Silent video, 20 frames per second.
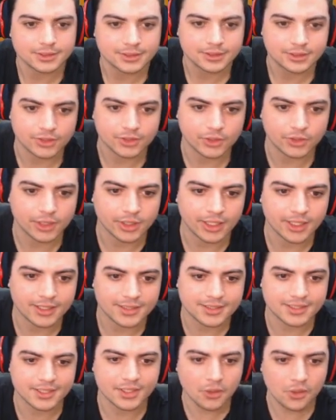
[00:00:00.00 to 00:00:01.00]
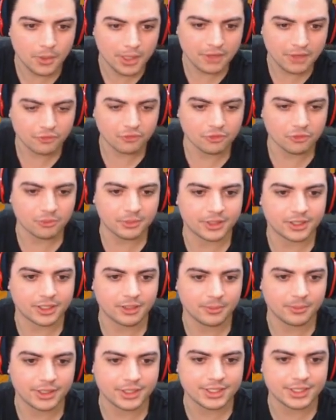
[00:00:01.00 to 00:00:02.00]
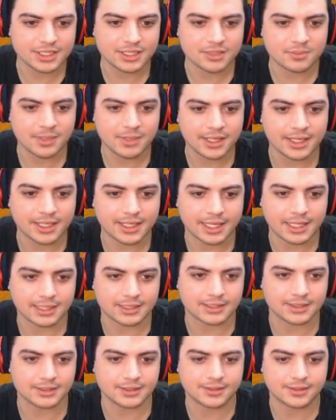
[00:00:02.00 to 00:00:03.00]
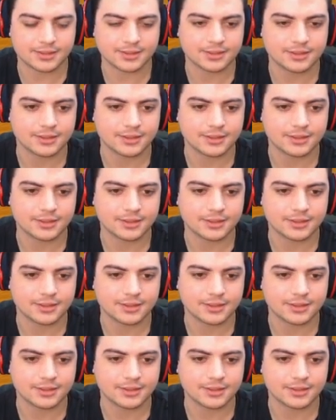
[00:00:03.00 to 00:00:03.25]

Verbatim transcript: Yo, guys, stay away from me. Come on, this is my cactus.